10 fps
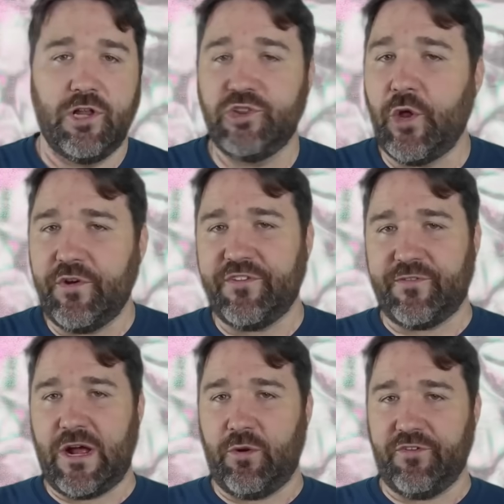lotus
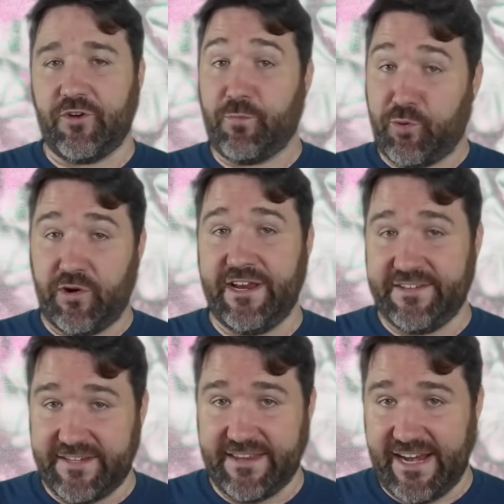flowers are pretty
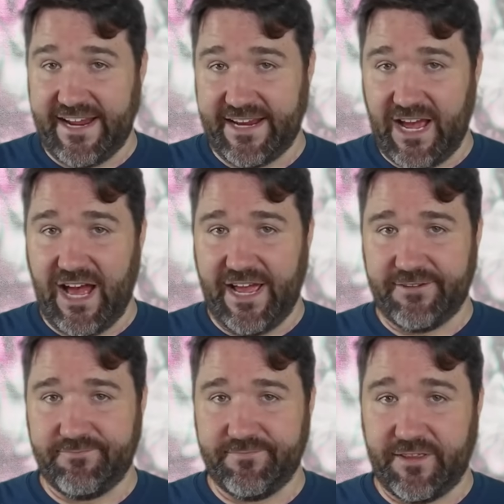to the naked eye,
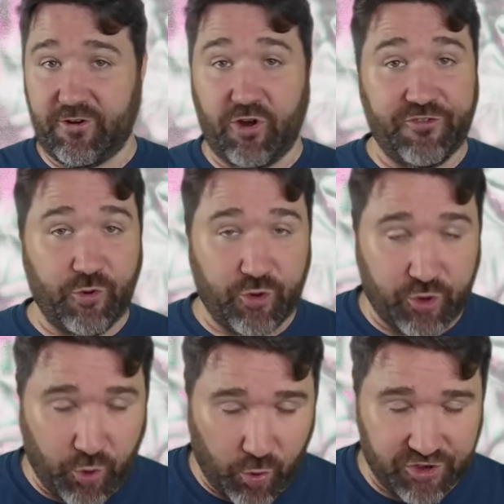and they're also
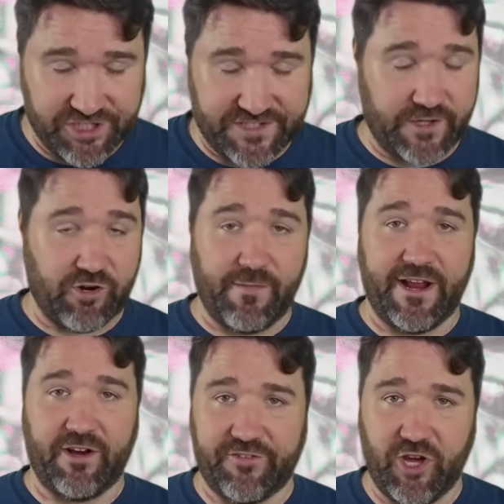gorgeous under a
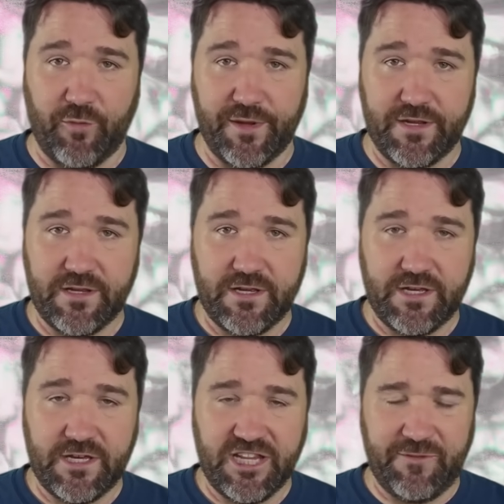microscope.
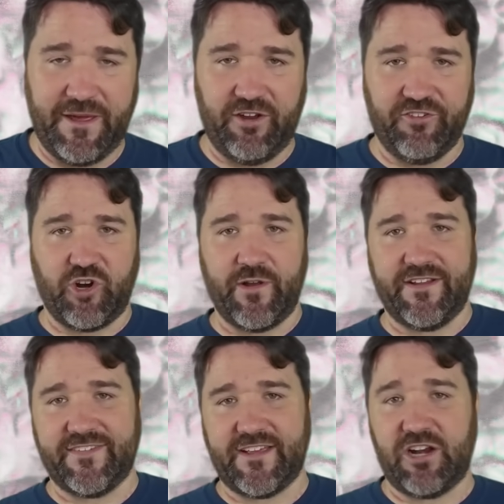The petals growing
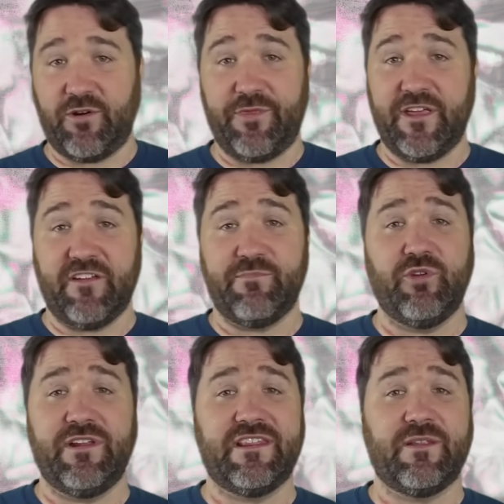inside are a thing of
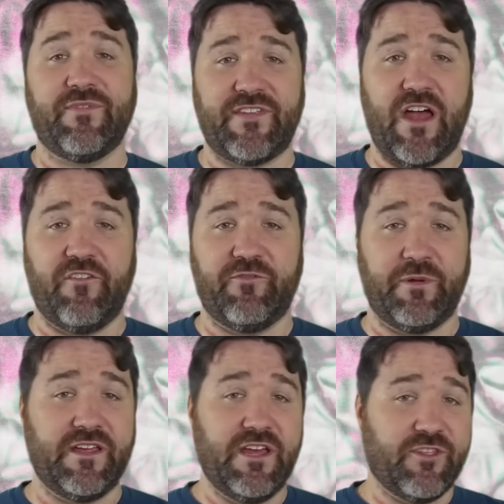beauty in themselves,
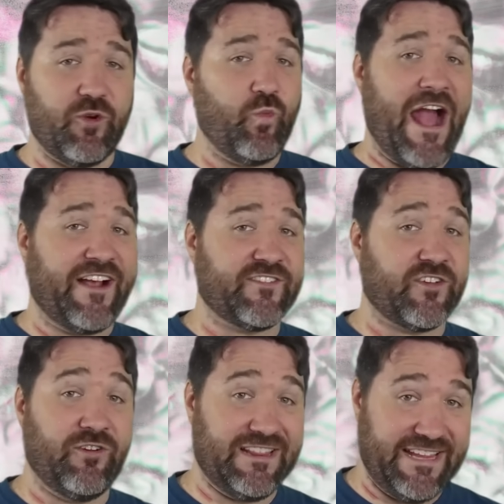but the
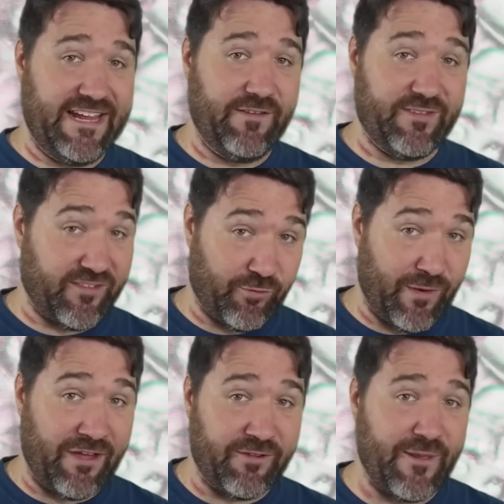wax-coated leaves that
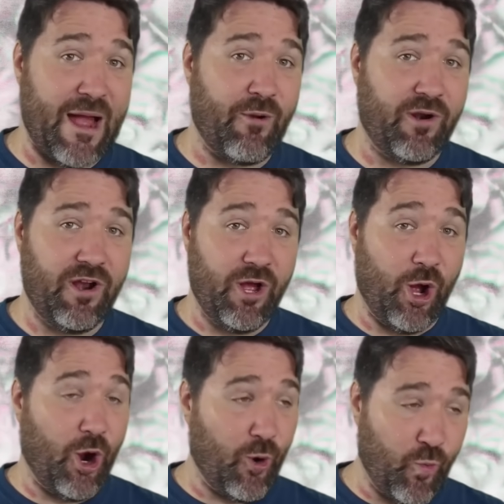surround the flower
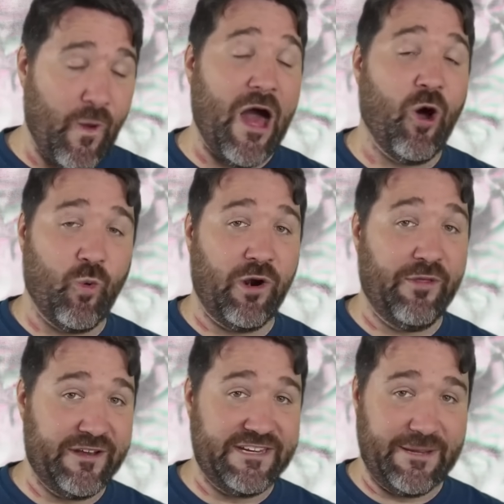are well worth
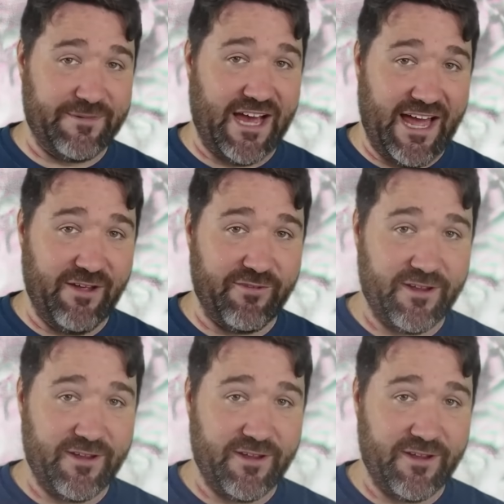a deep dive.